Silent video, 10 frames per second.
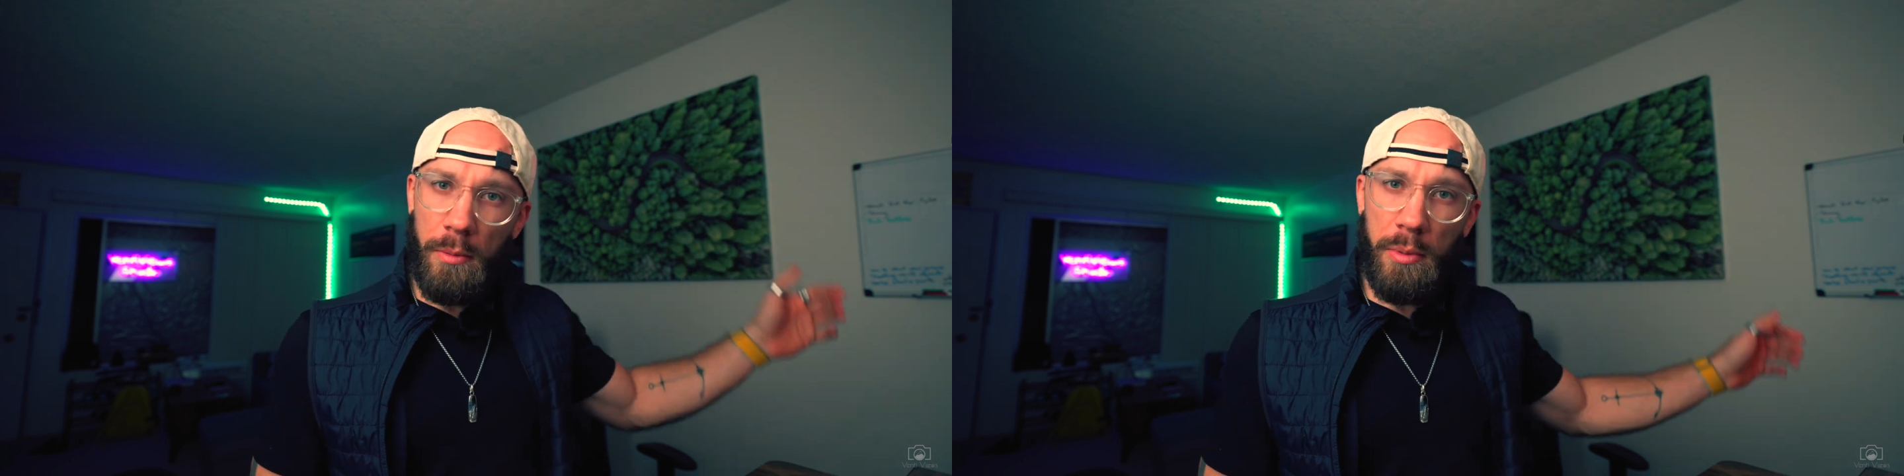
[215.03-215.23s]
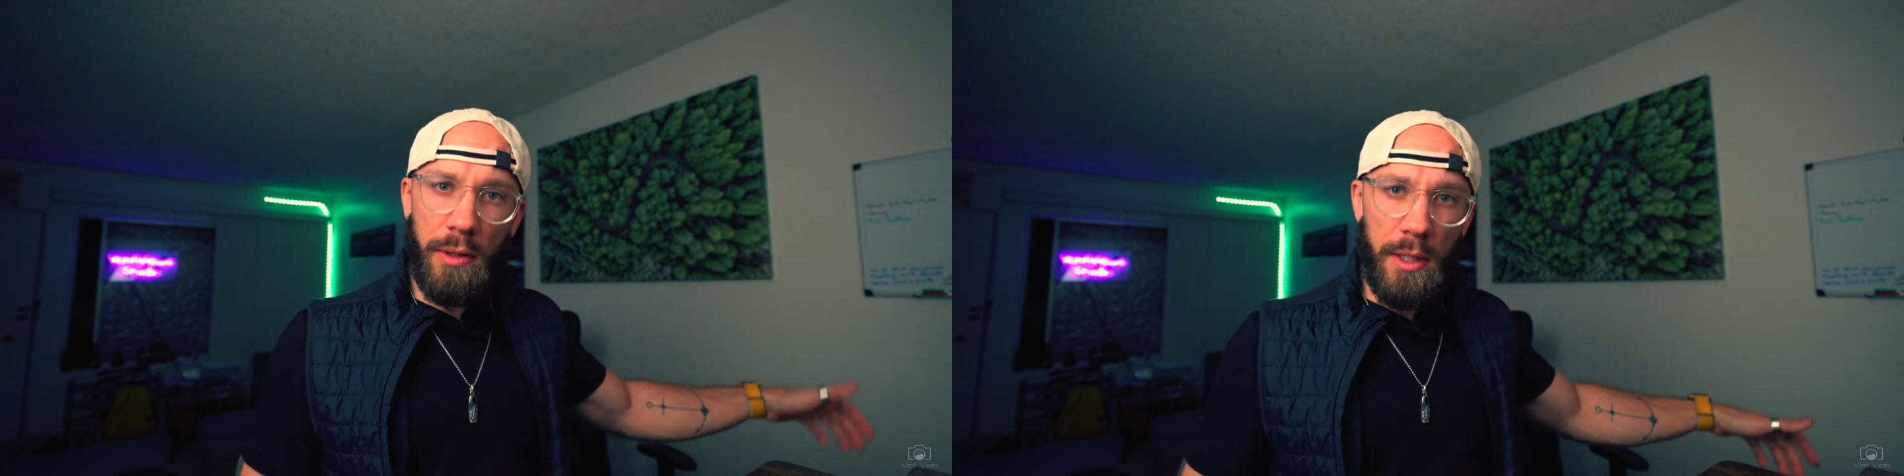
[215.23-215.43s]
to
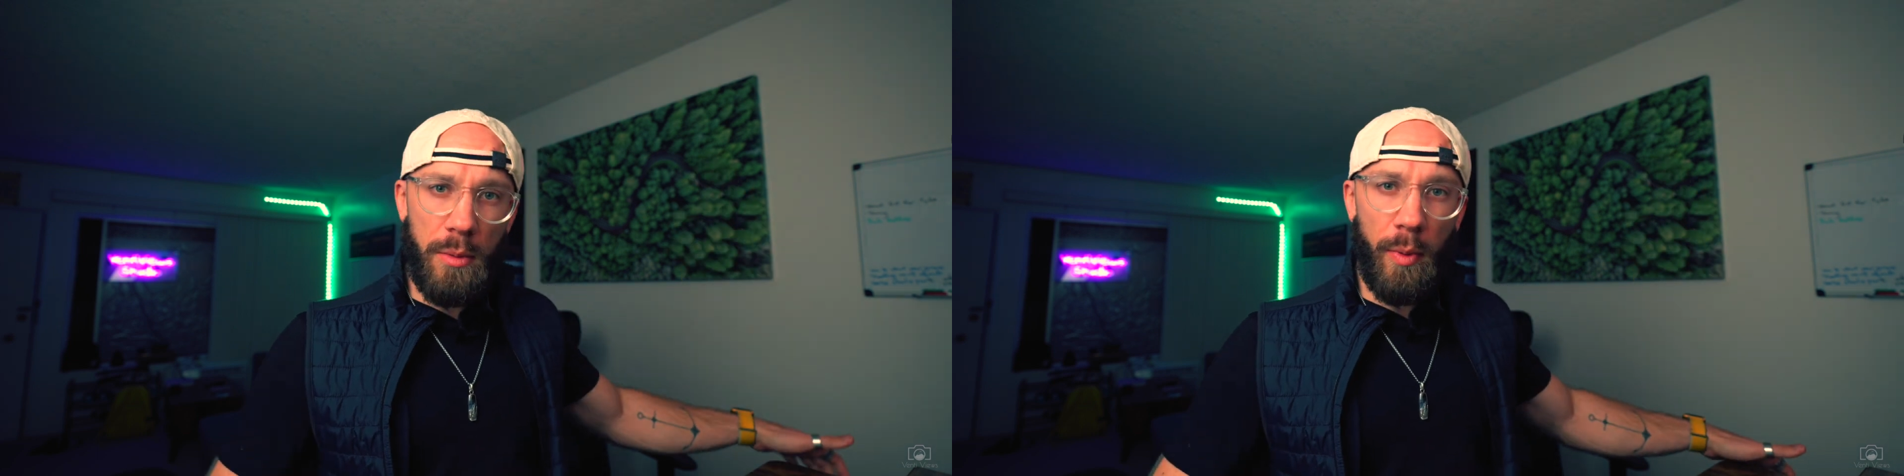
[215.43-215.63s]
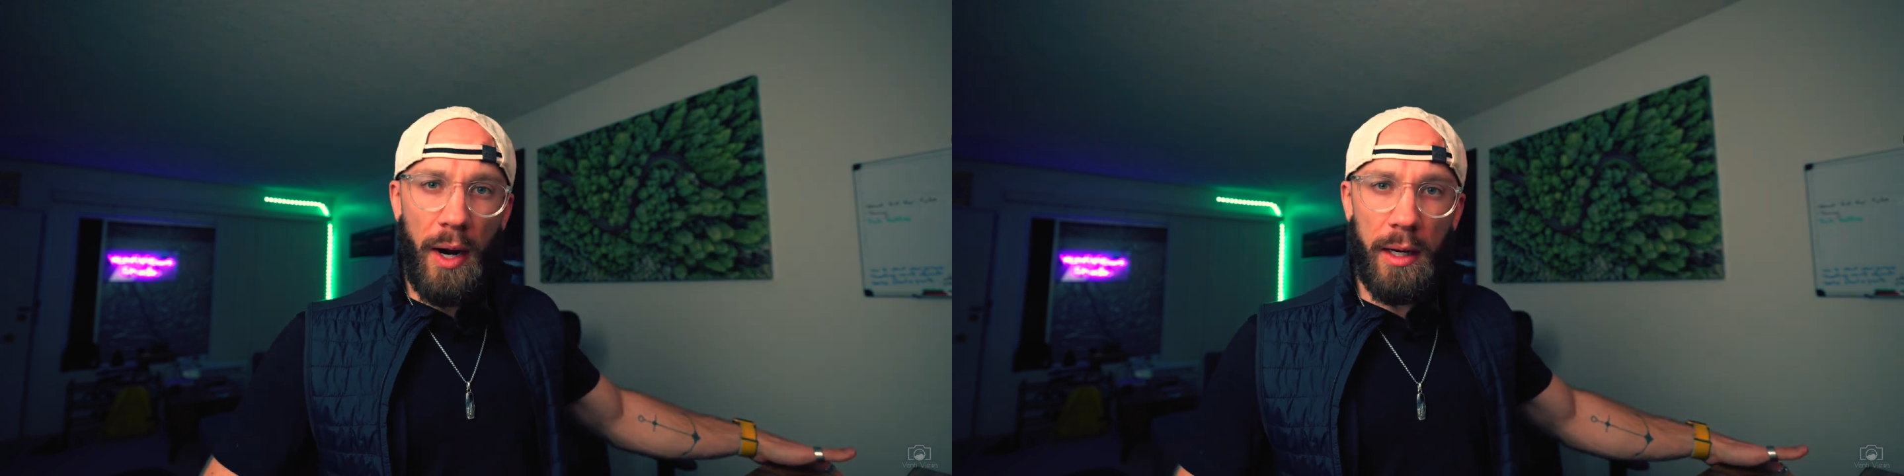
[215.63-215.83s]
put
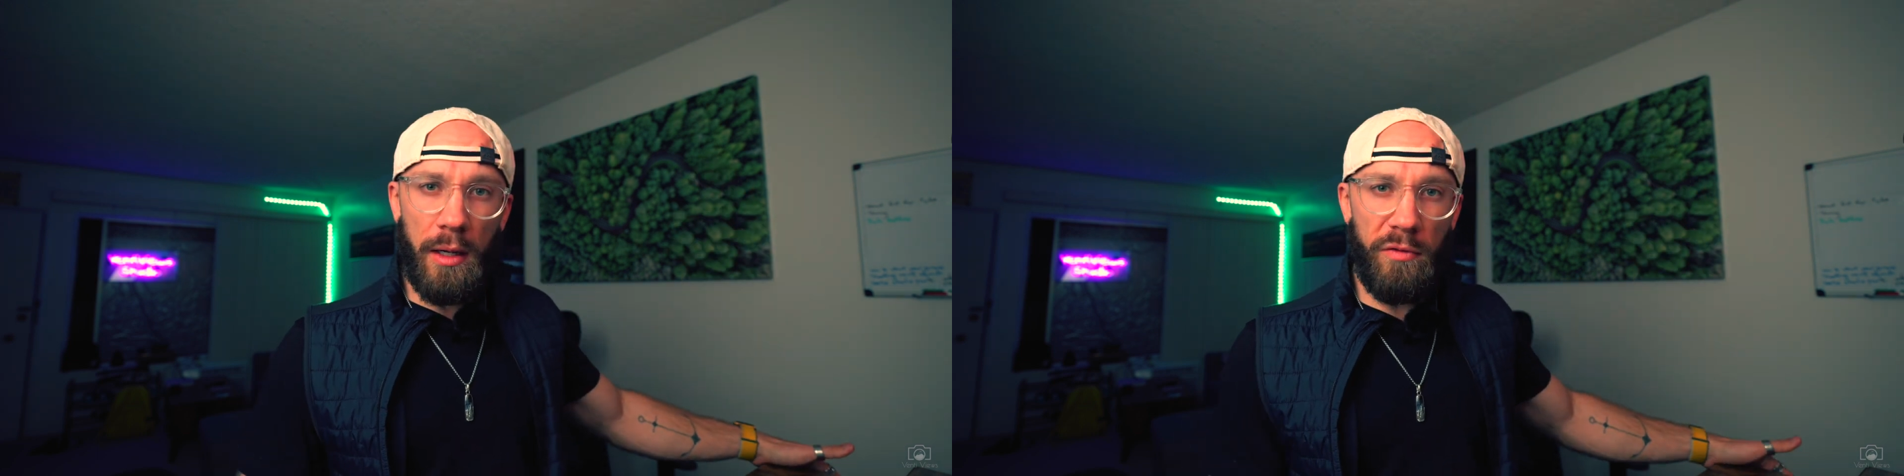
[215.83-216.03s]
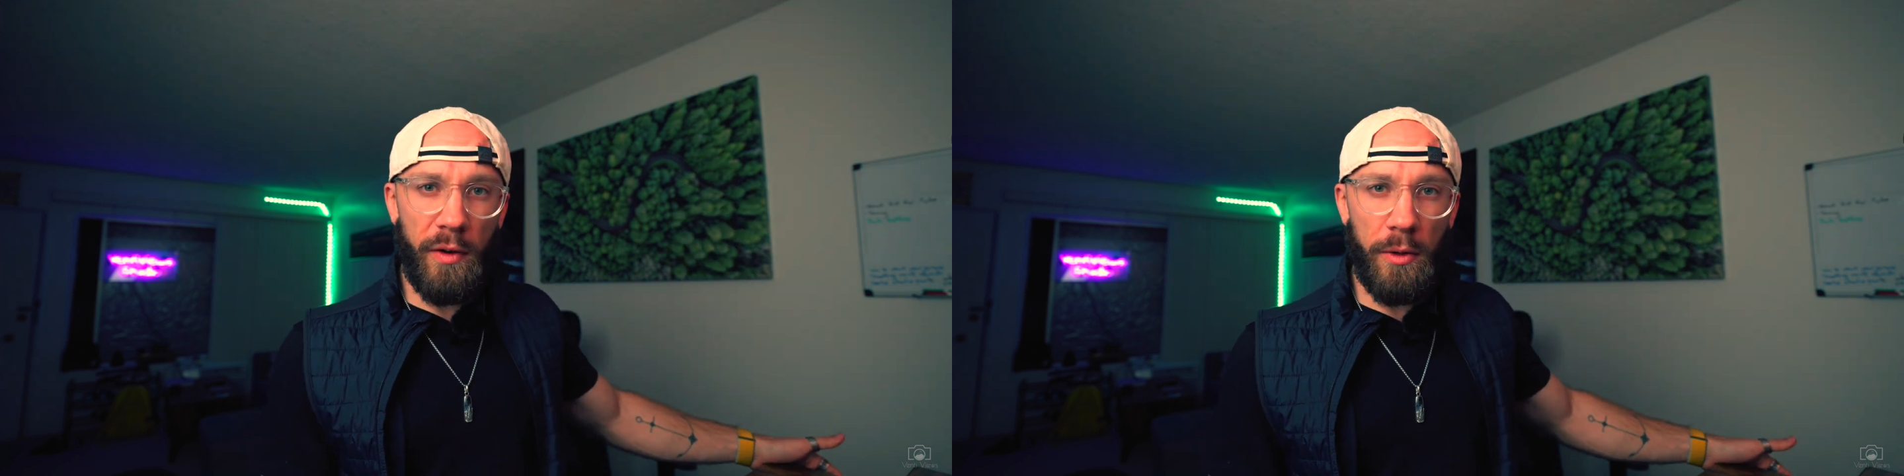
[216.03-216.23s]
these
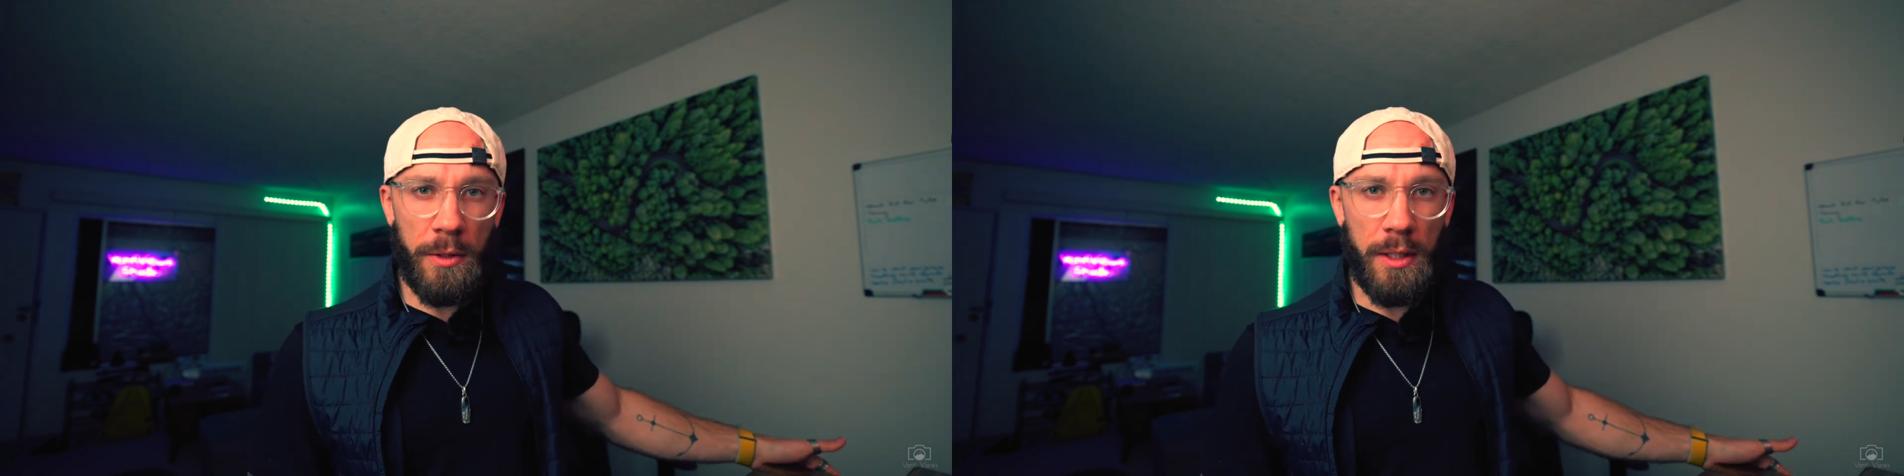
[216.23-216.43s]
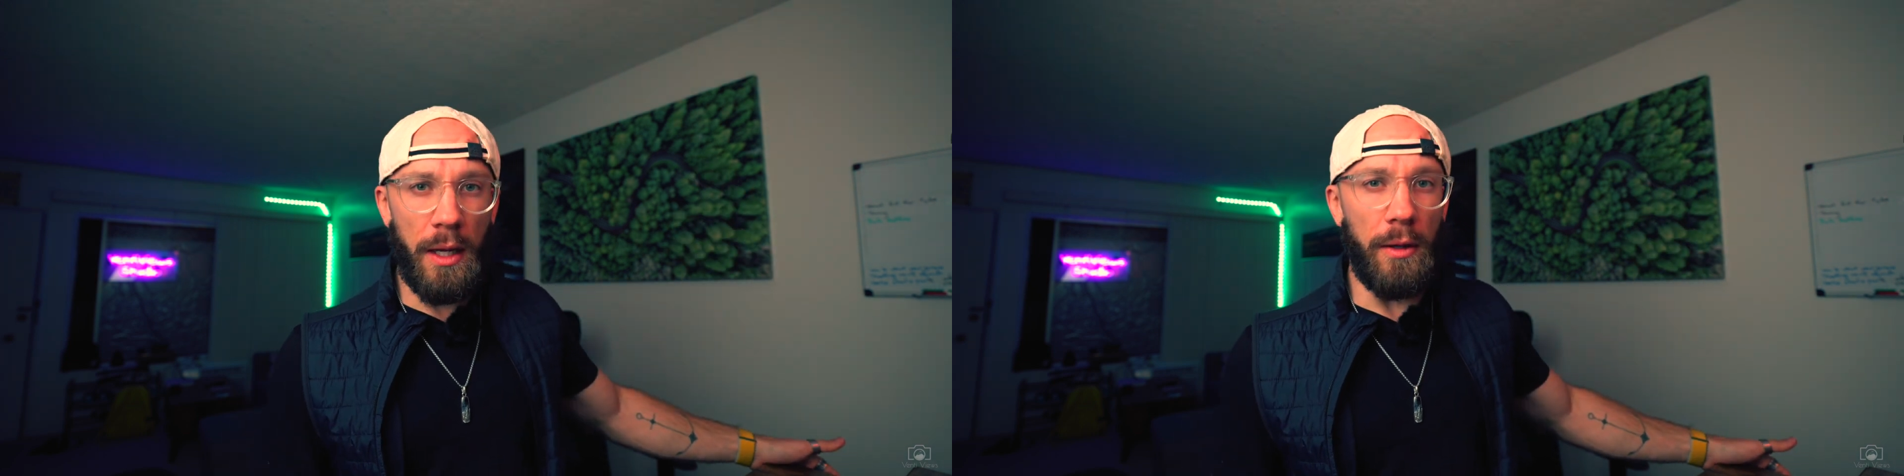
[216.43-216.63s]
bracketed
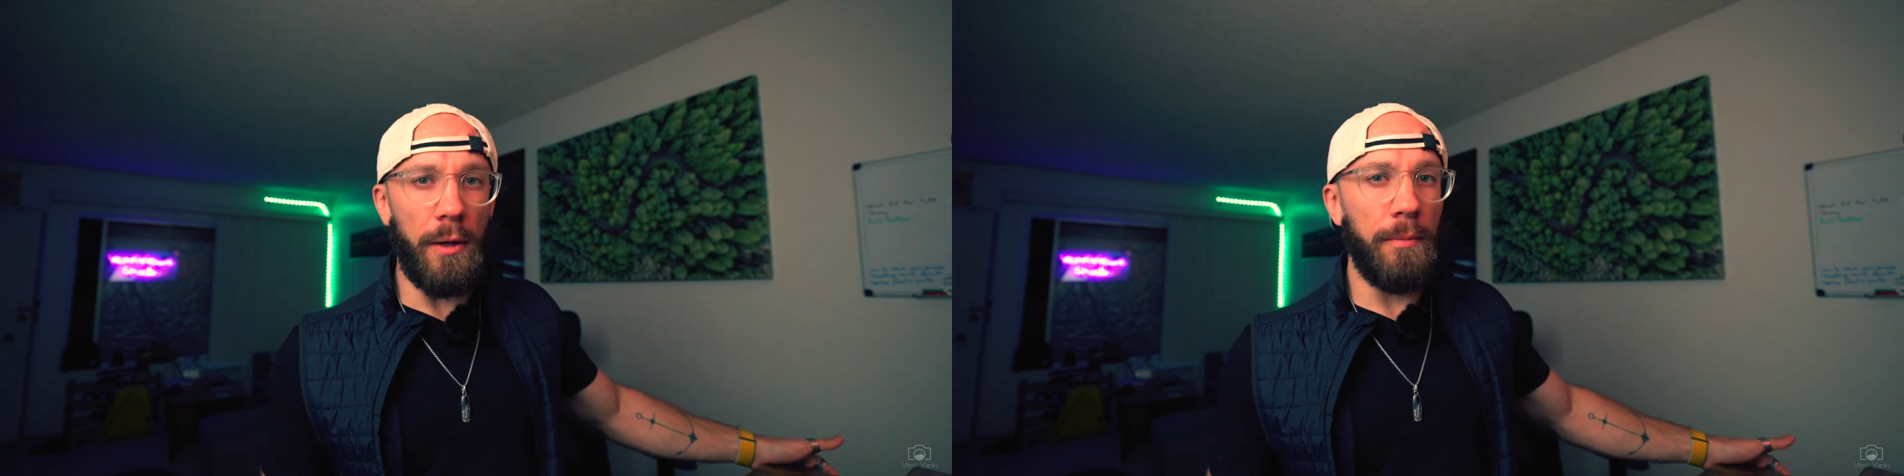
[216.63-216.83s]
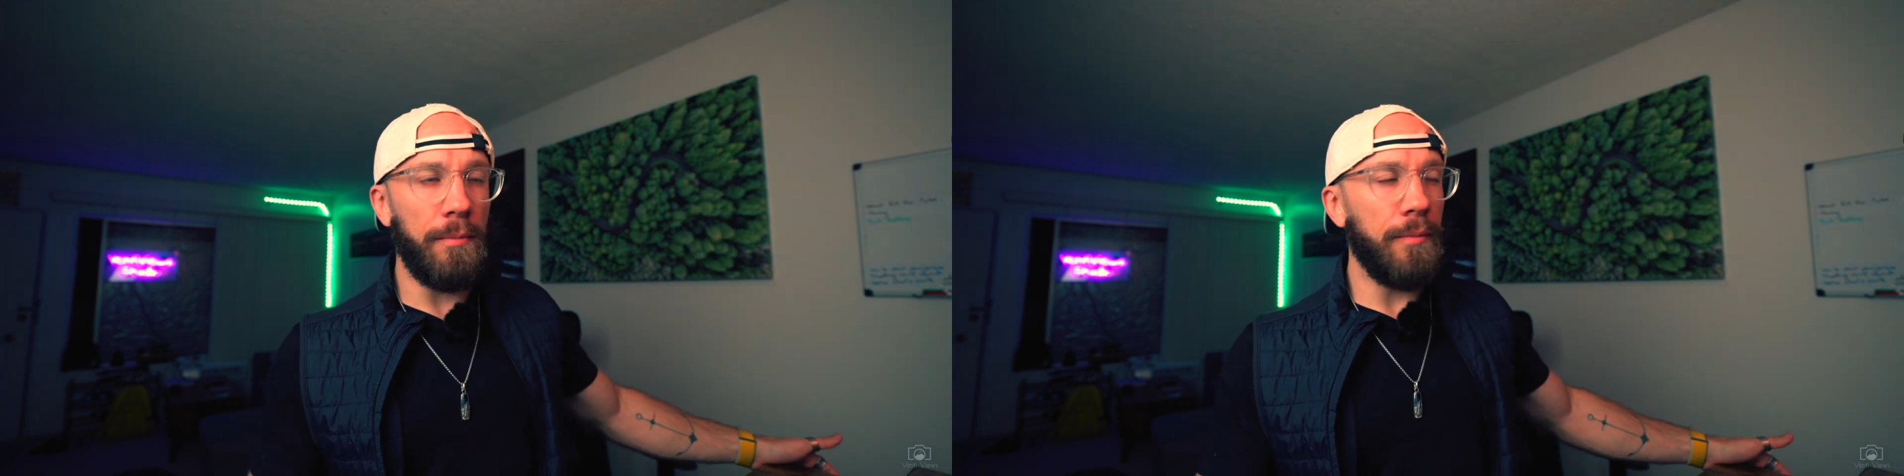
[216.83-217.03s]
photos together.